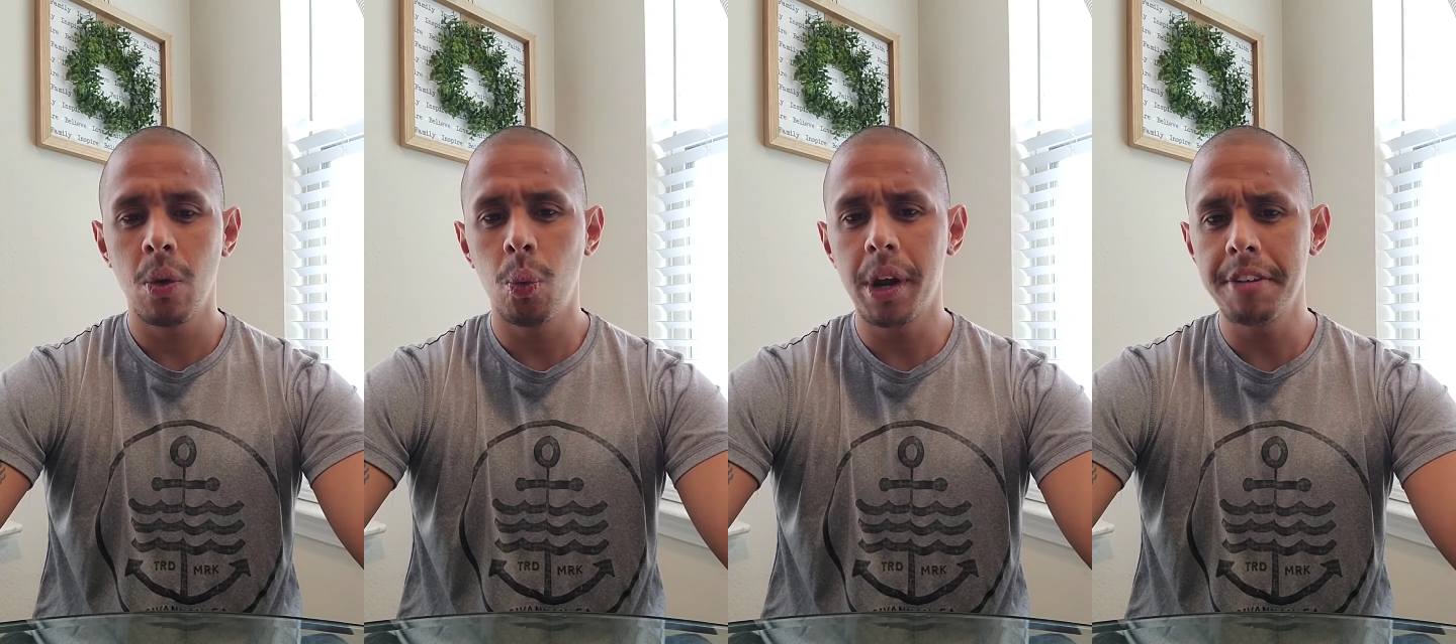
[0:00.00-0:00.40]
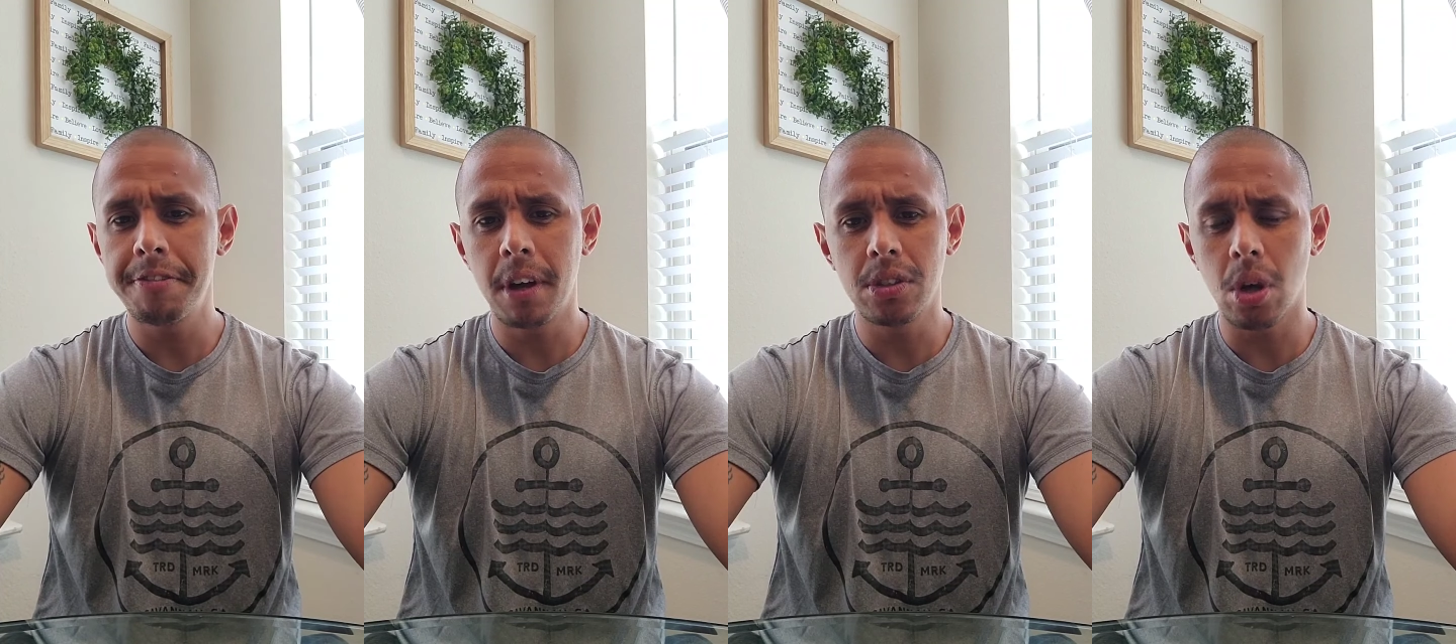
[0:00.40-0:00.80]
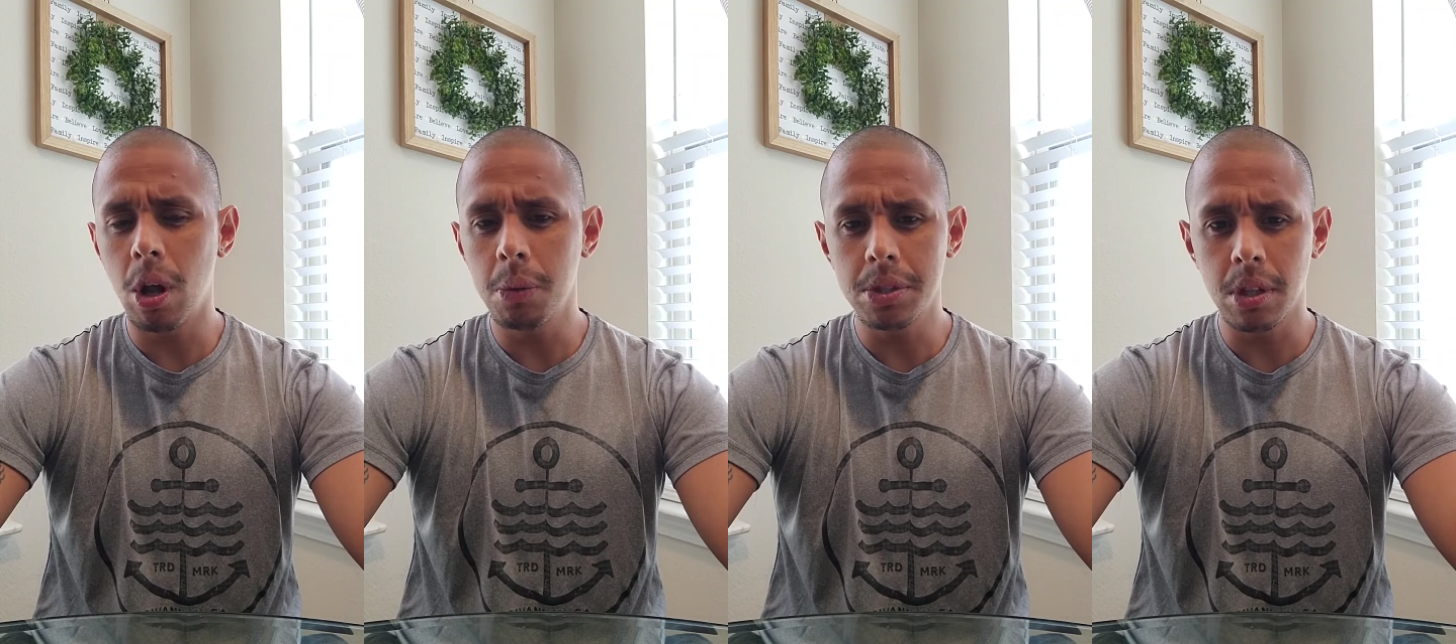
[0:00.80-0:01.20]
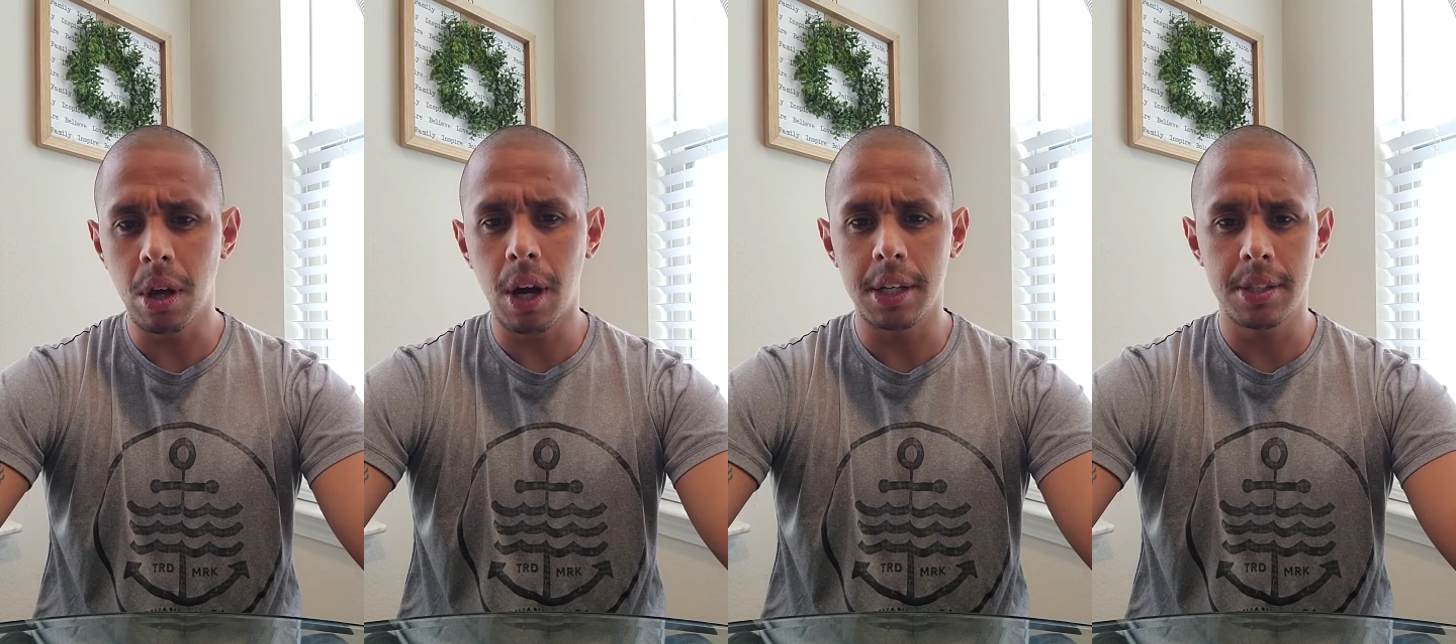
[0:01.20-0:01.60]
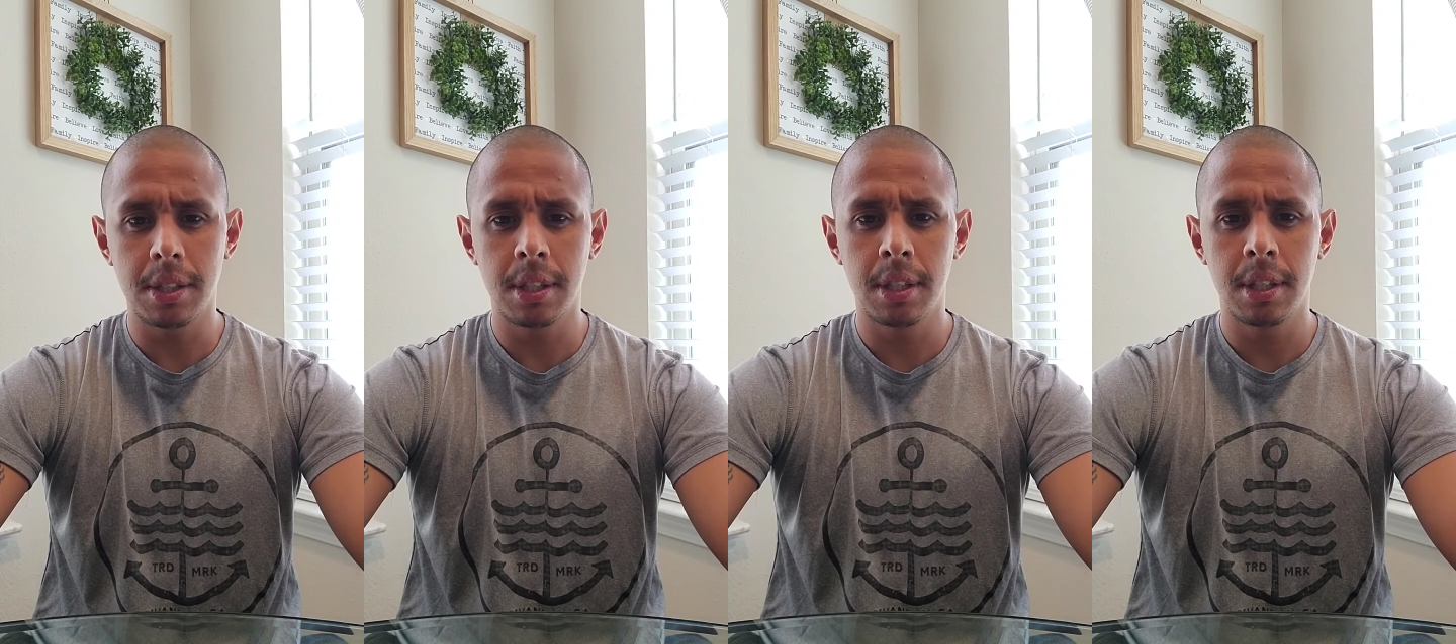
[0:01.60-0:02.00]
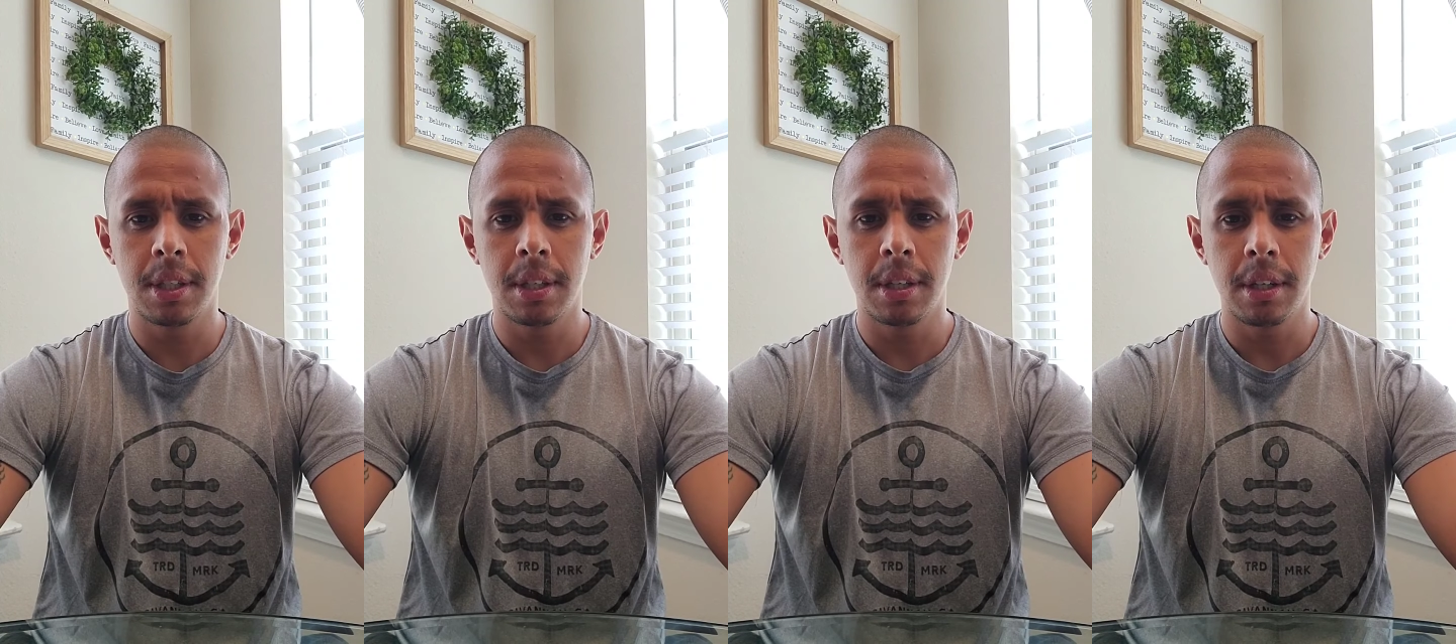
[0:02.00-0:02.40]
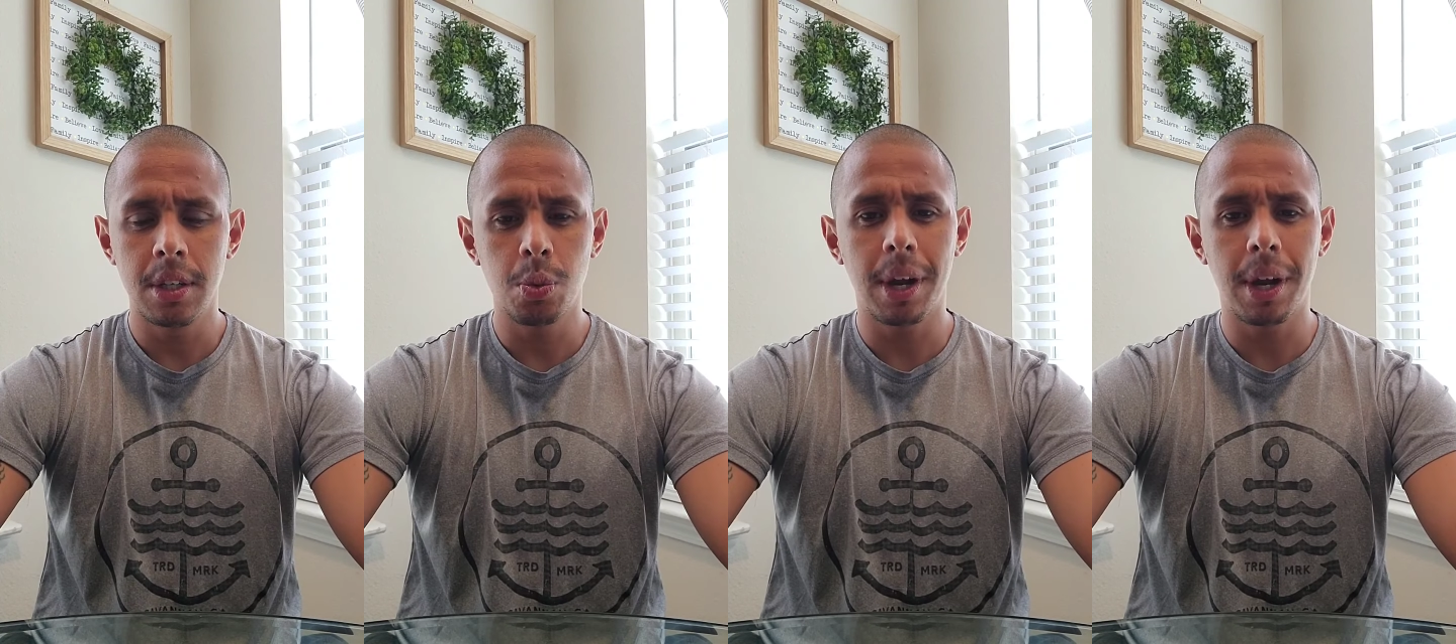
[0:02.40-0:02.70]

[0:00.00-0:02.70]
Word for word: When I felt all was lost is